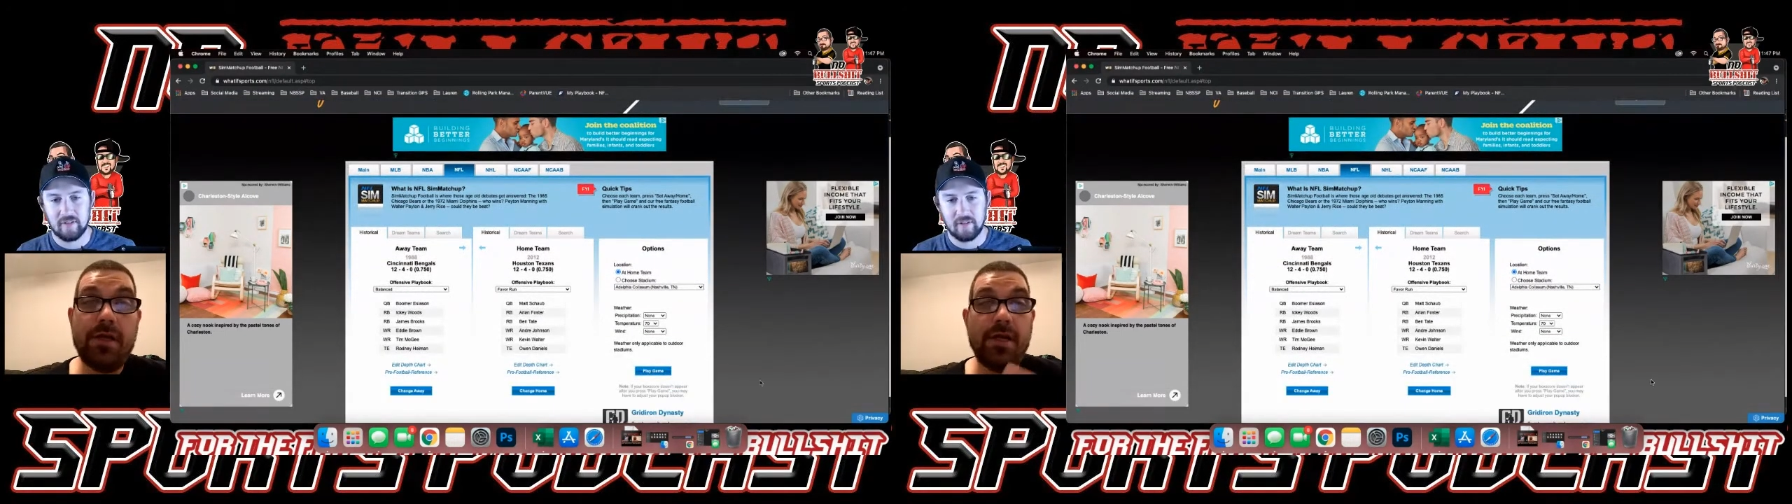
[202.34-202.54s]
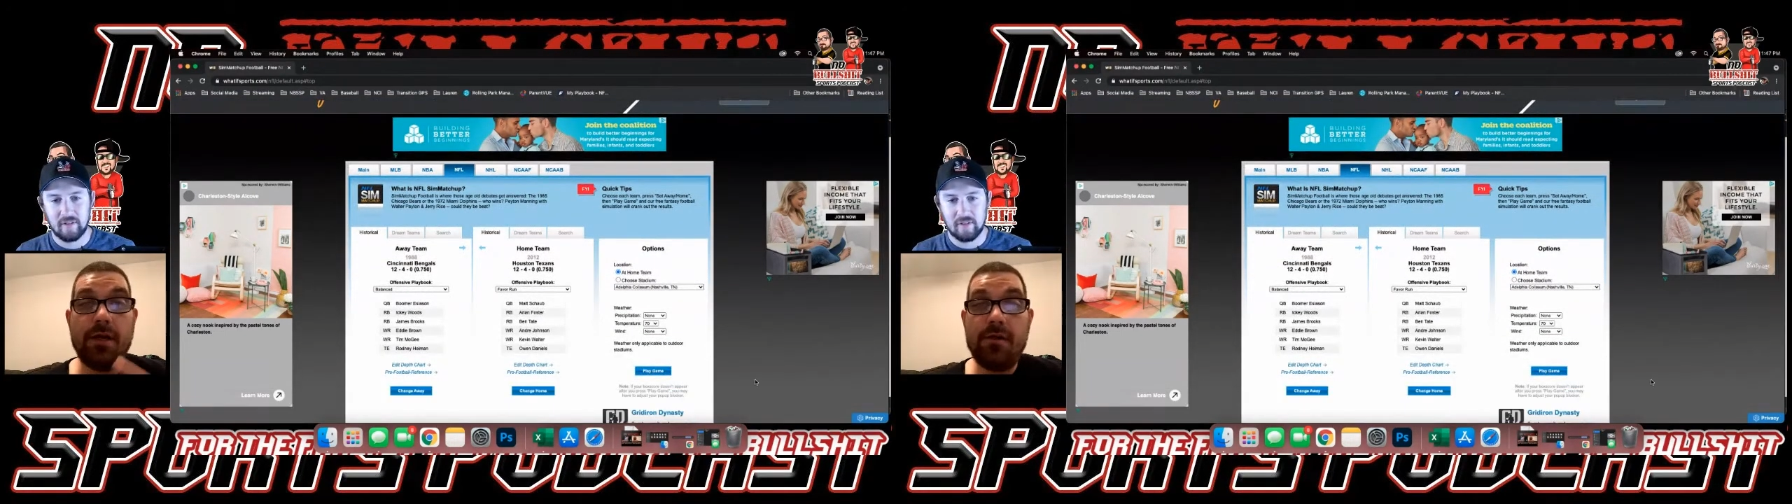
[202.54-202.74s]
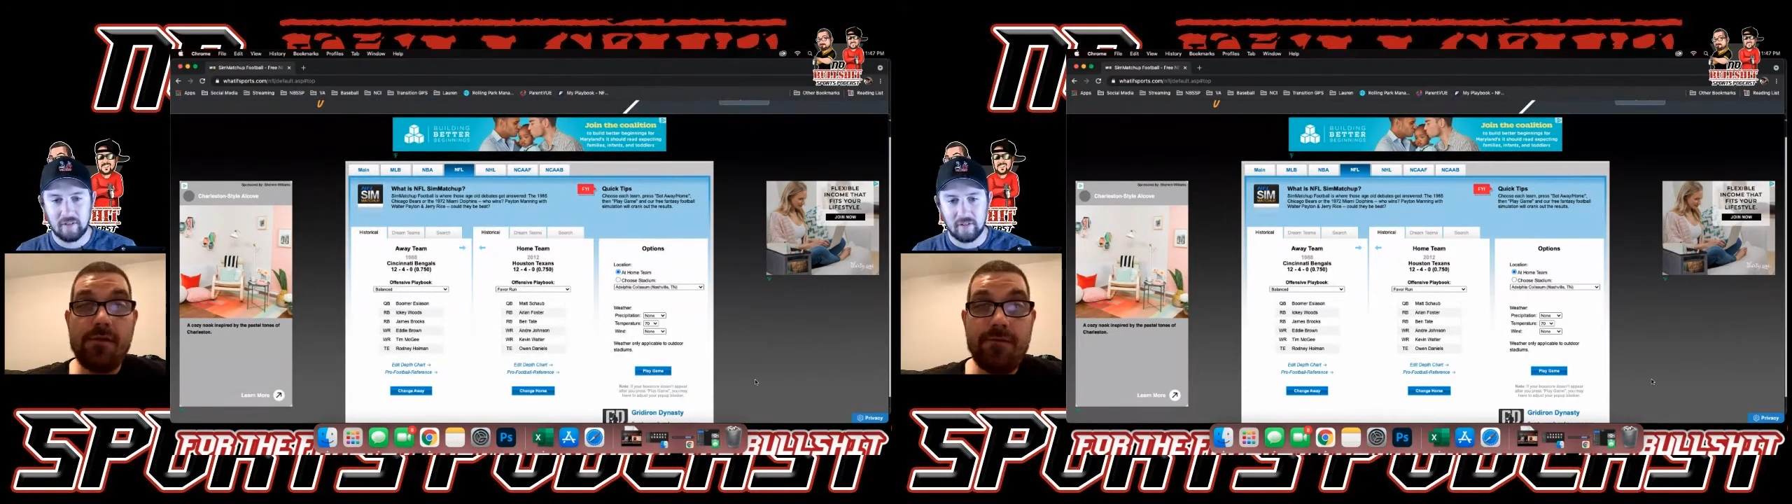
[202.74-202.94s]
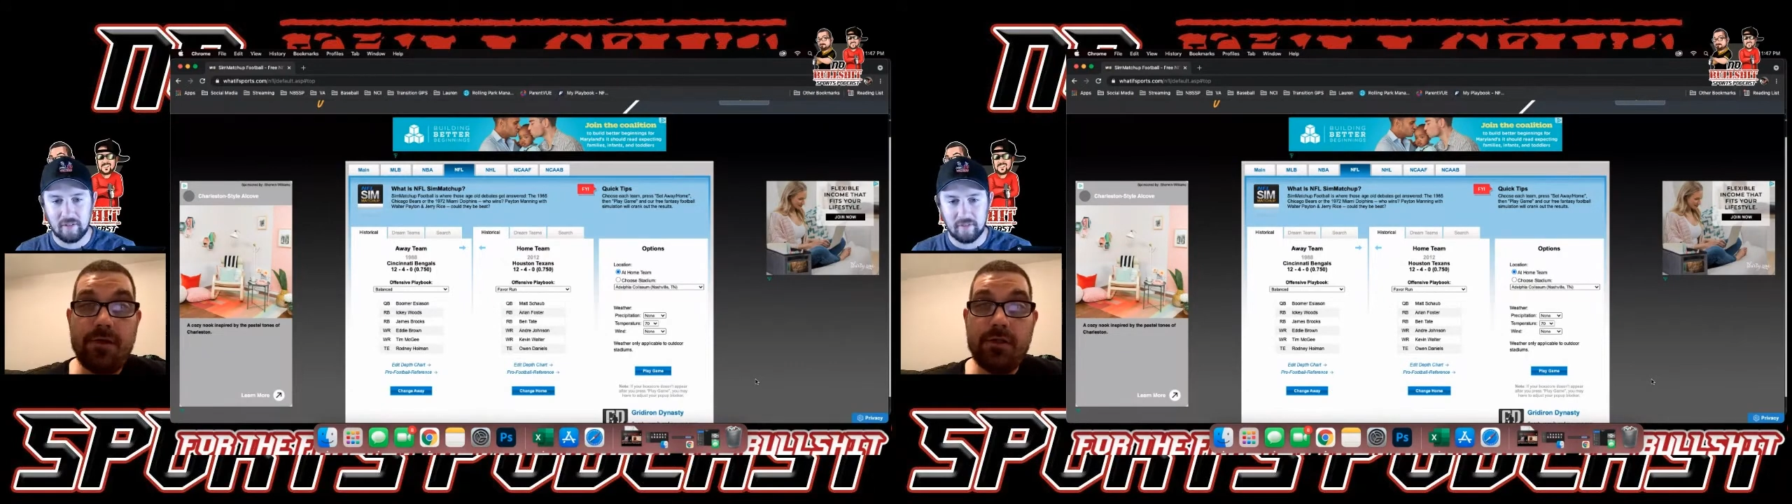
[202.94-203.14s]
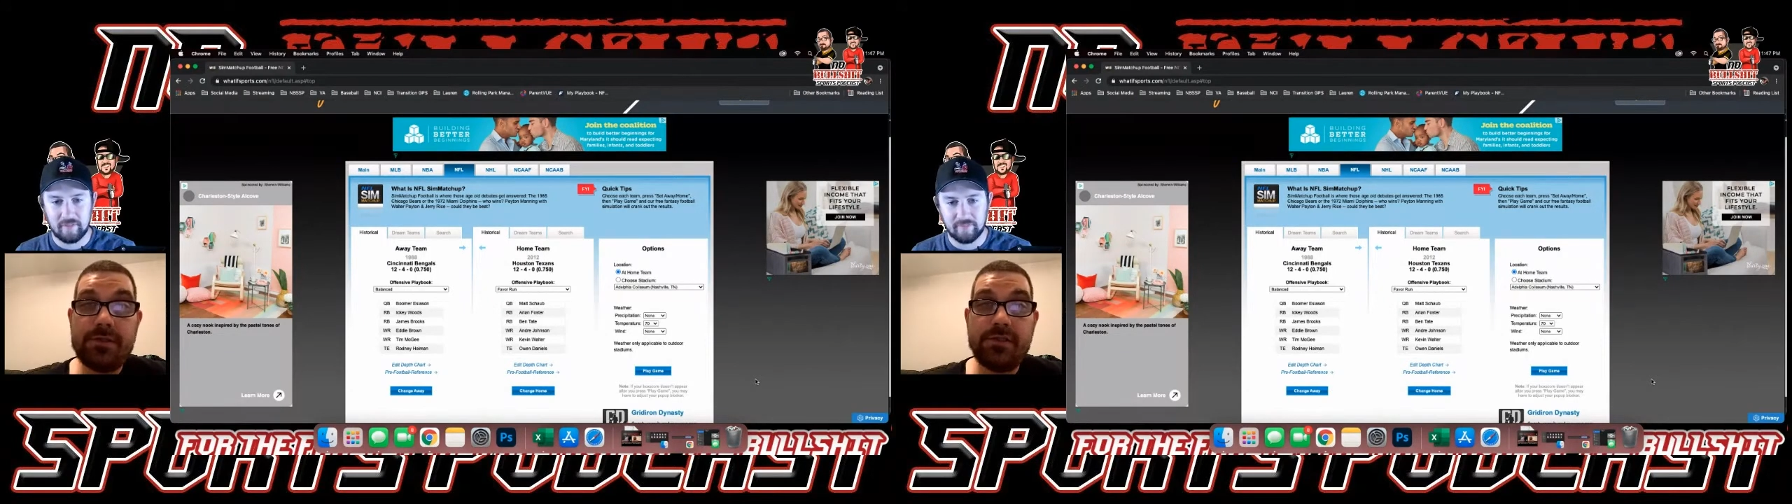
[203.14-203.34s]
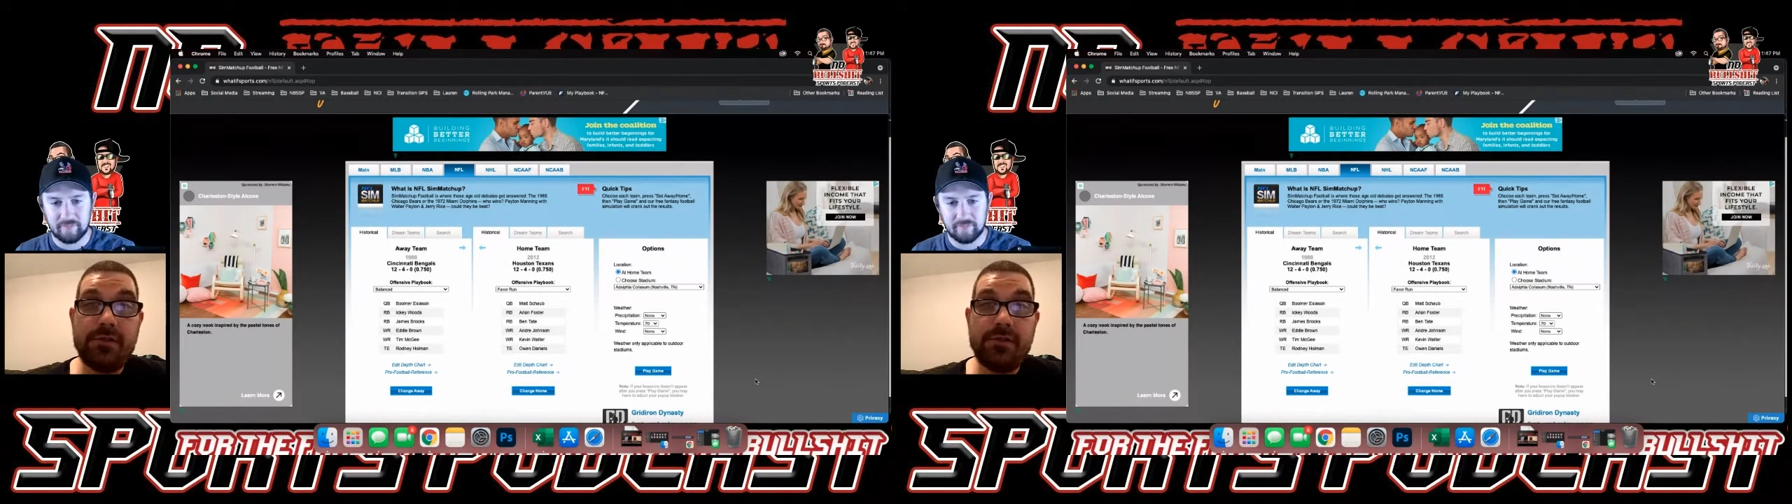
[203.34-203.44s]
you had Arian Foster,